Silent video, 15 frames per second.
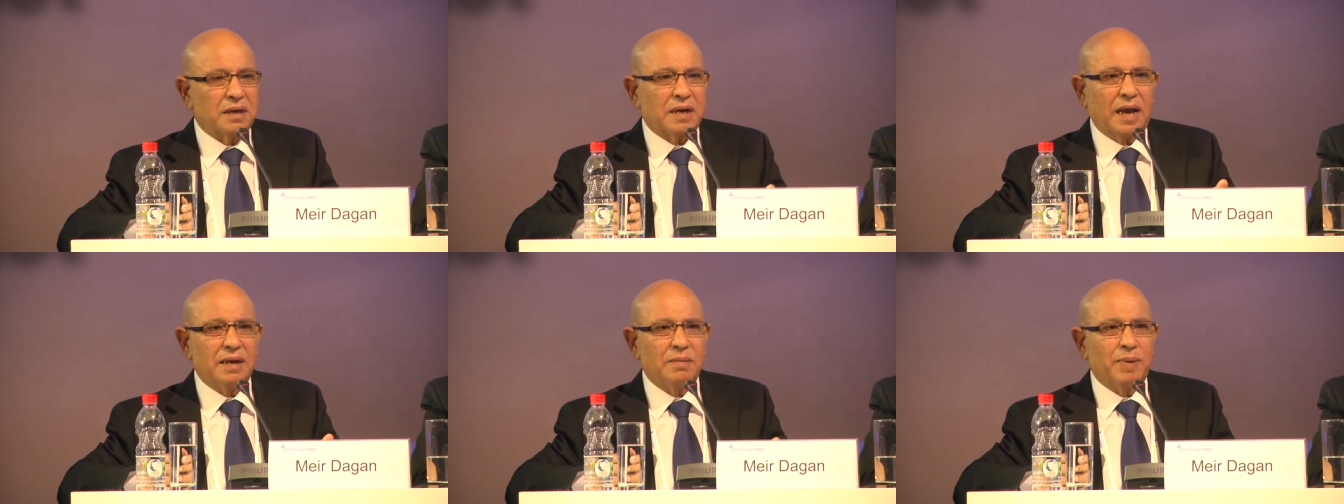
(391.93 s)

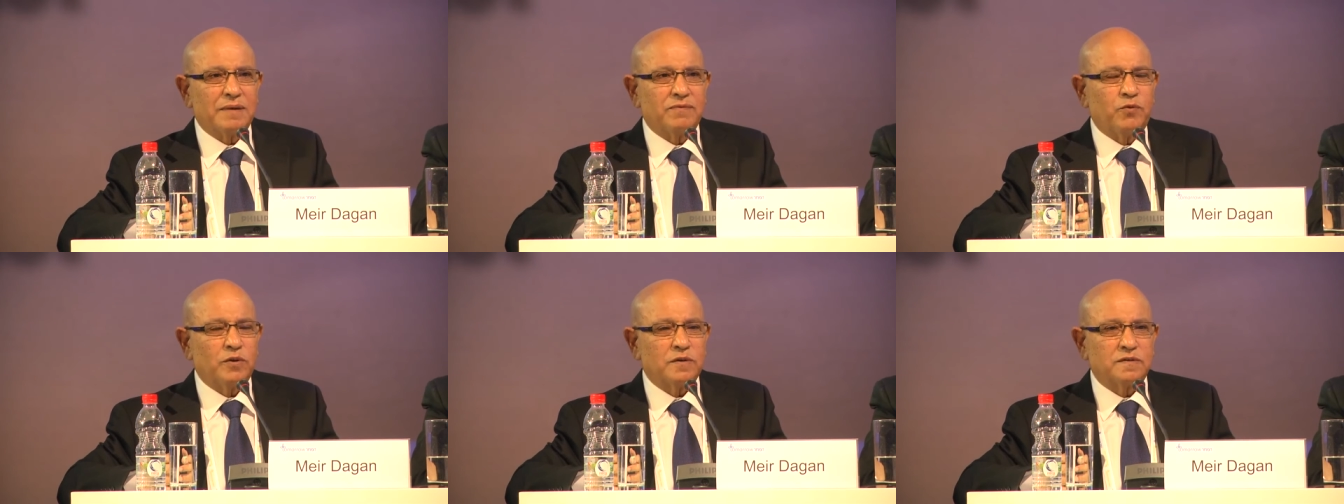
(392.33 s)

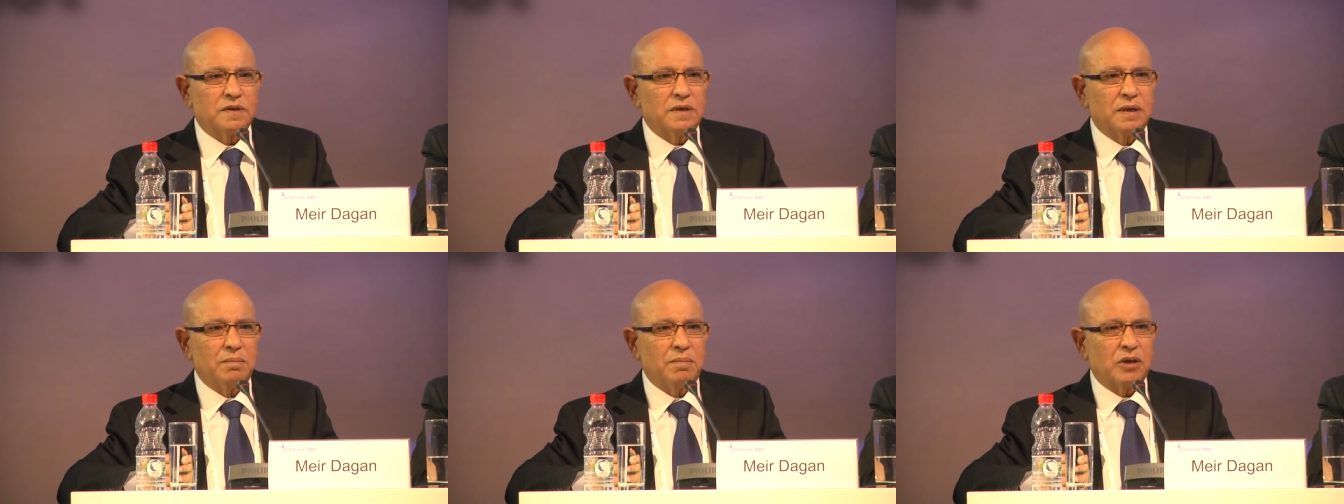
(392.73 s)
Khalibaf was
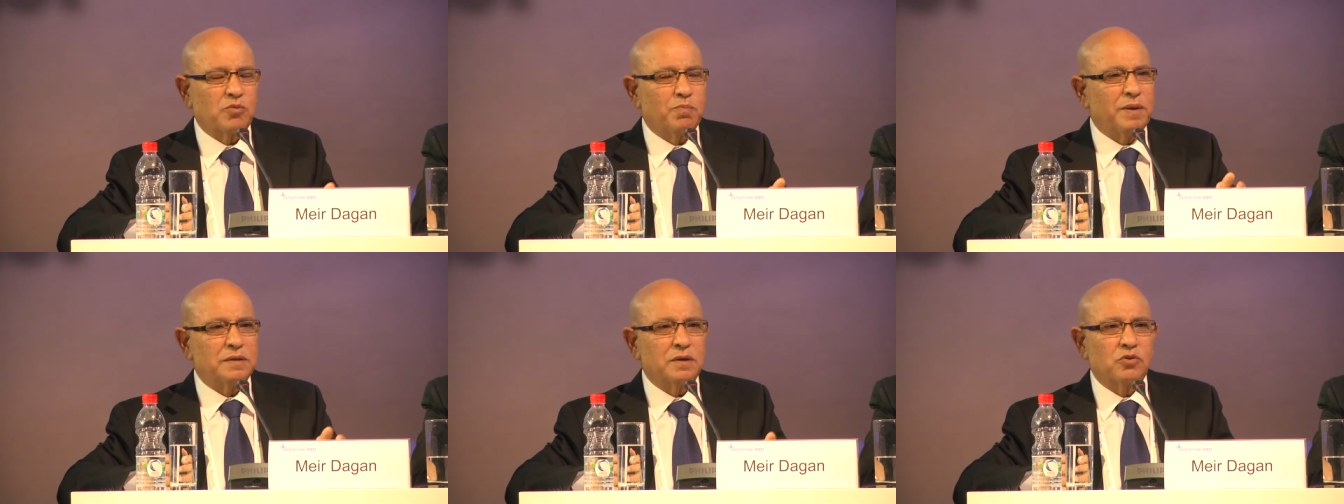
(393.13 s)
a
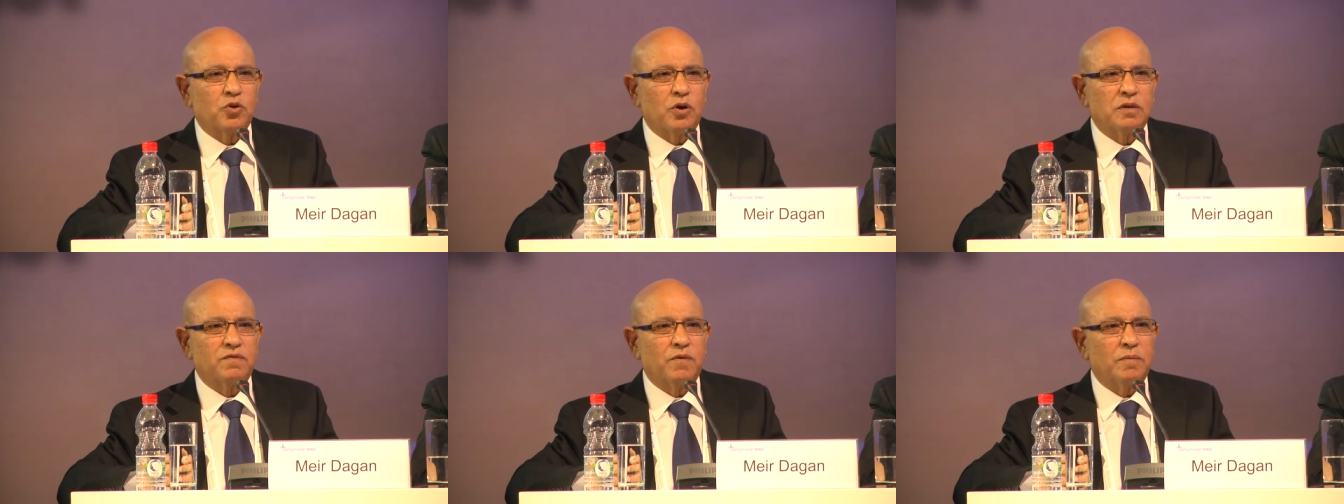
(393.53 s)
much better
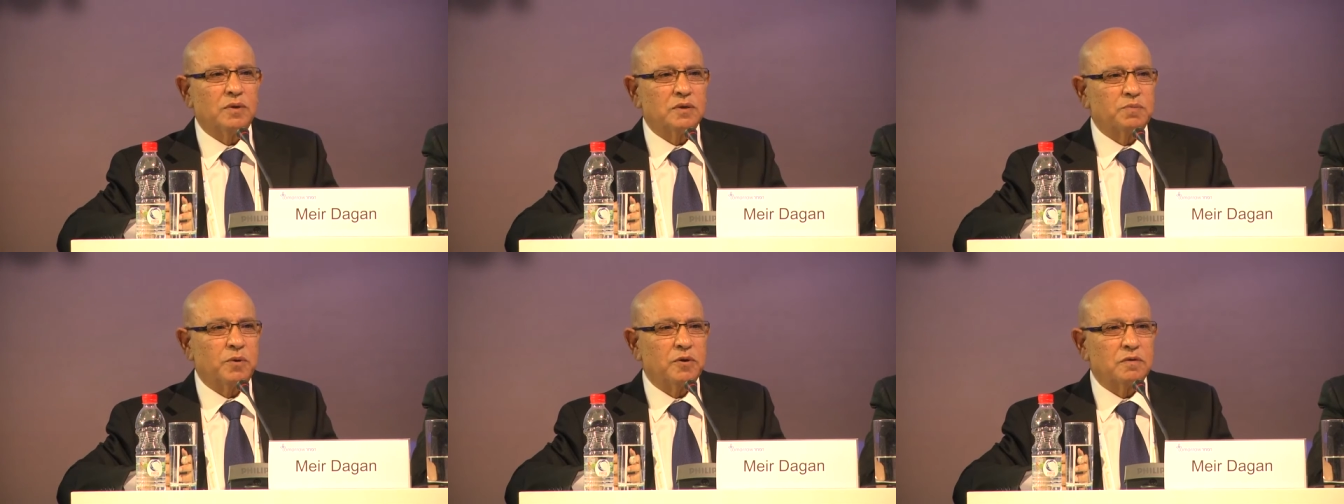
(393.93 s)
choice from
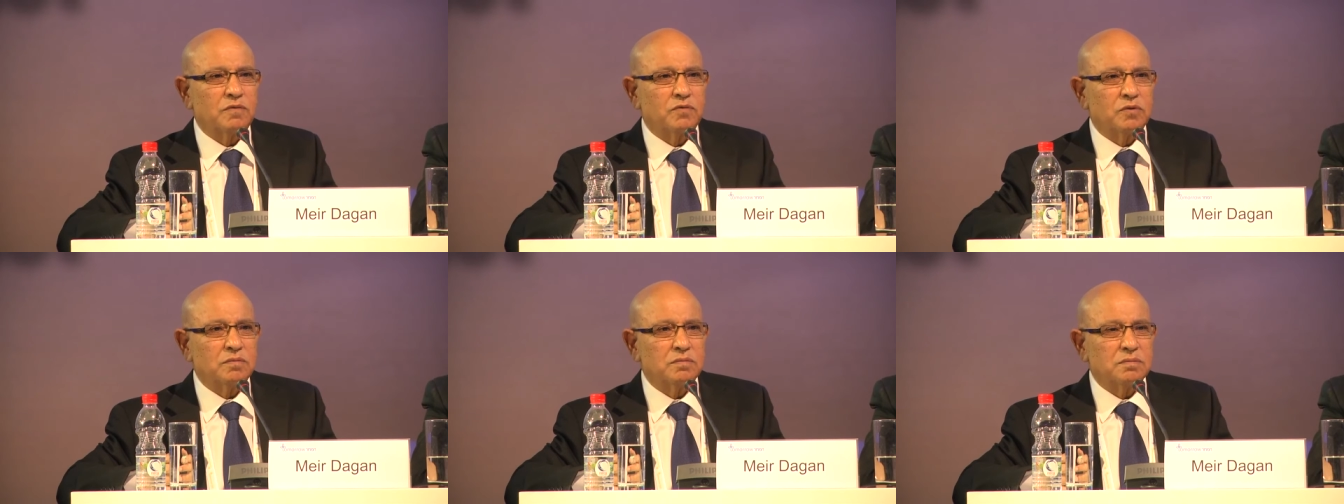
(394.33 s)
his point
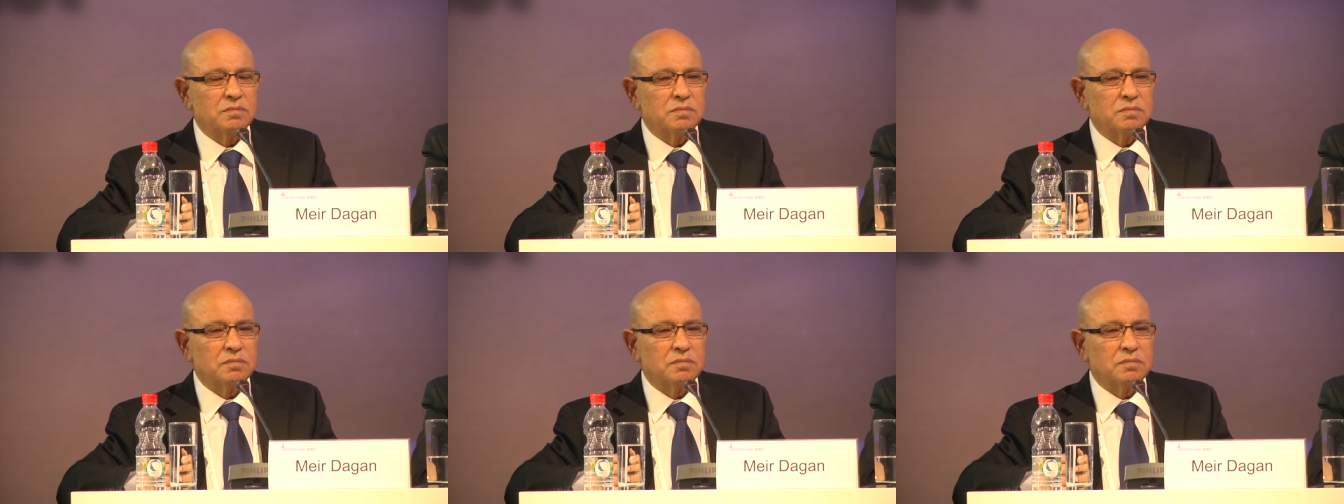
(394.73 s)
of view.